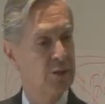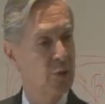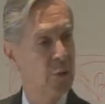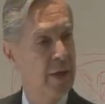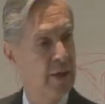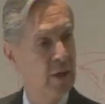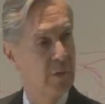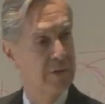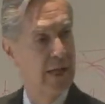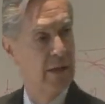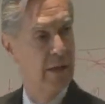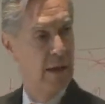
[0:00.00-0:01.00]
So we end
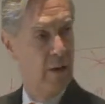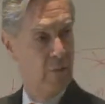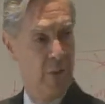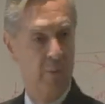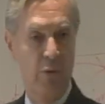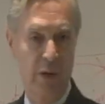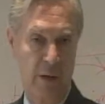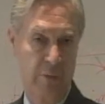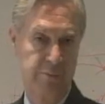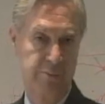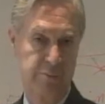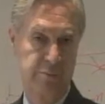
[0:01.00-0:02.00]
up sending our people
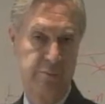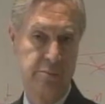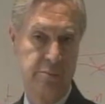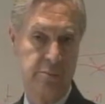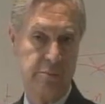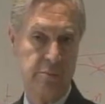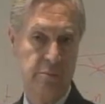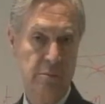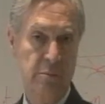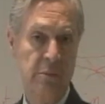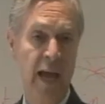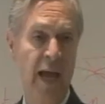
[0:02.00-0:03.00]
there.
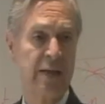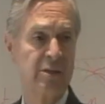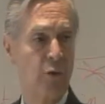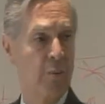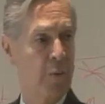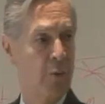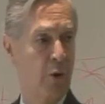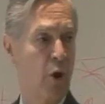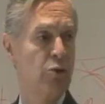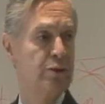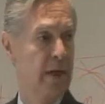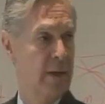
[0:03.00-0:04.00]
As our people
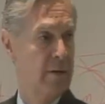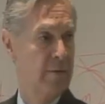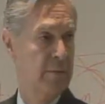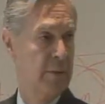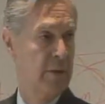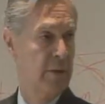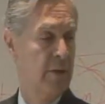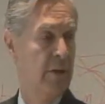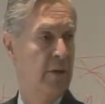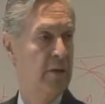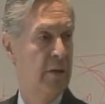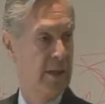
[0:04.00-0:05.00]
goes there,
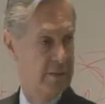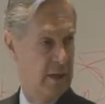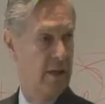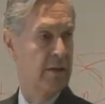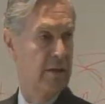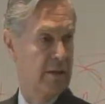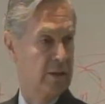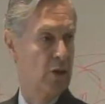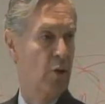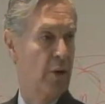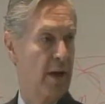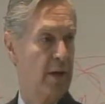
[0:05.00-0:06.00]
they start at this
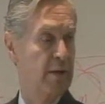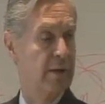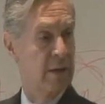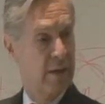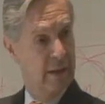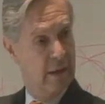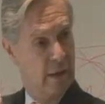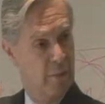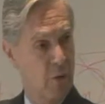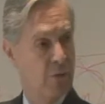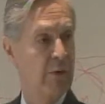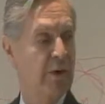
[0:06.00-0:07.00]
lower end, and then they
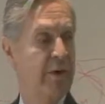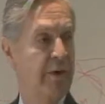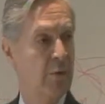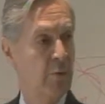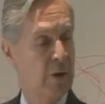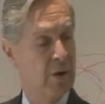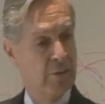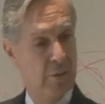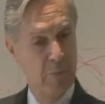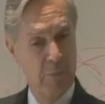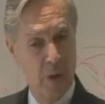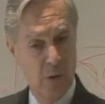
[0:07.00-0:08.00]
move. One
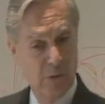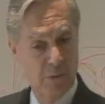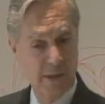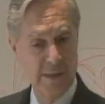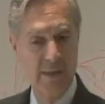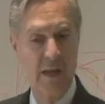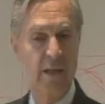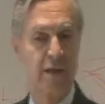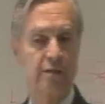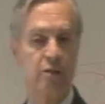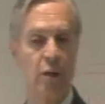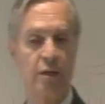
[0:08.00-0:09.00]
of the most
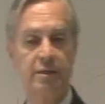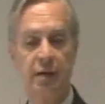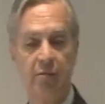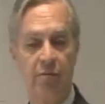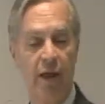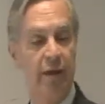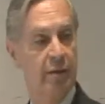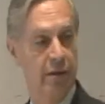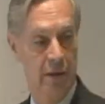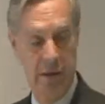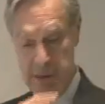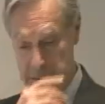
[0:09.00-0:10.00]
fascinating studies I read
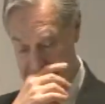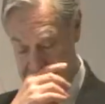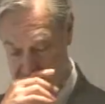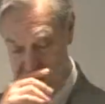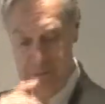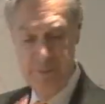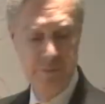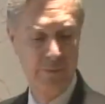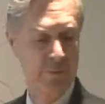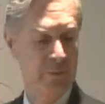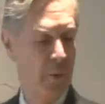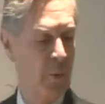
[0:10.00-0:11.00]
is
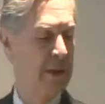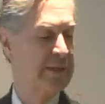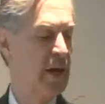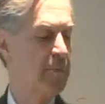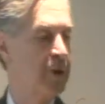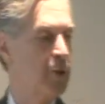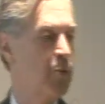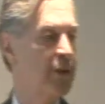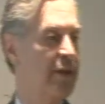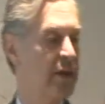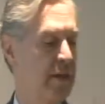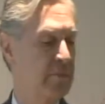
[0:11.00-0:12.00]
what's happening
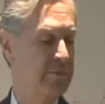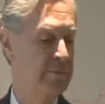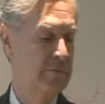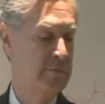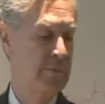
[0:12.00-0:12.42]
with the